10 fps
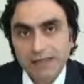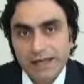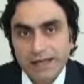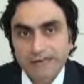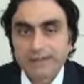
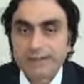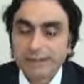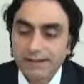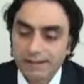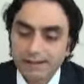And
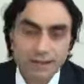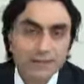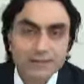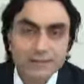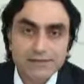the
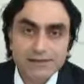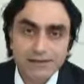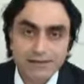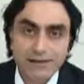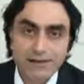others'
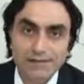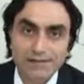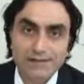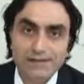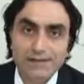
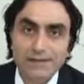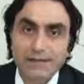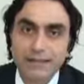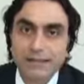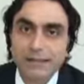gods,
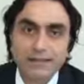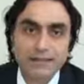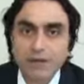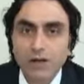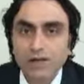they
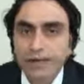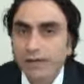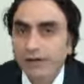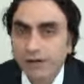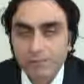do not
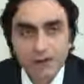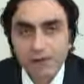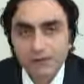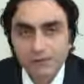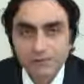have a
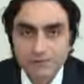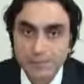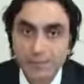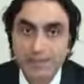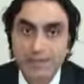mouth to
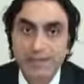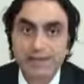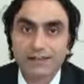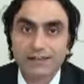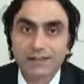speak.
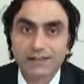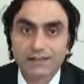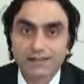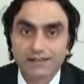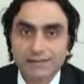
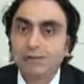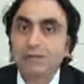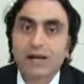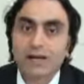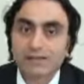They do
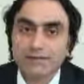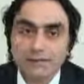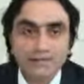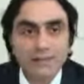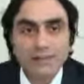not
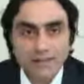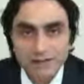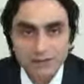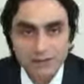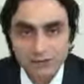reveal
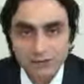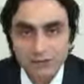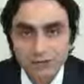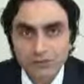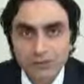anything to
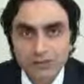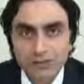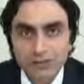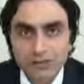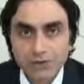you.
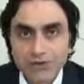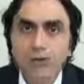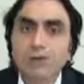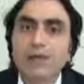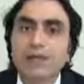
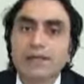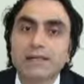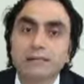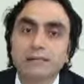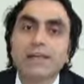You will
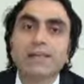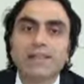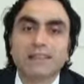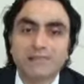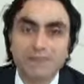make
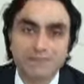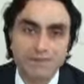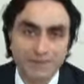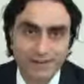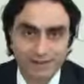them
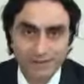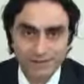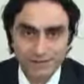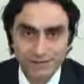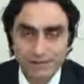speak.
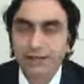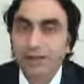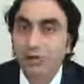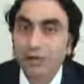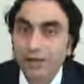
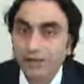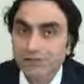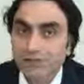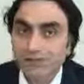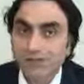Like
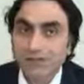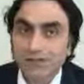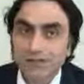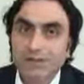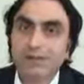Quraysh,
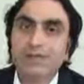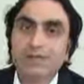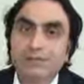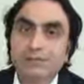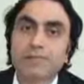they
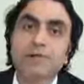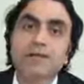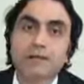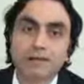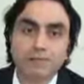were
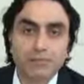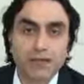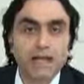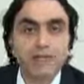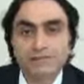speaking on
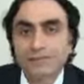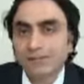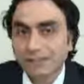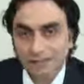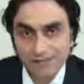behalf of the
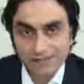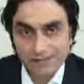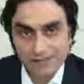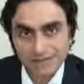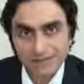
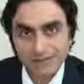deities.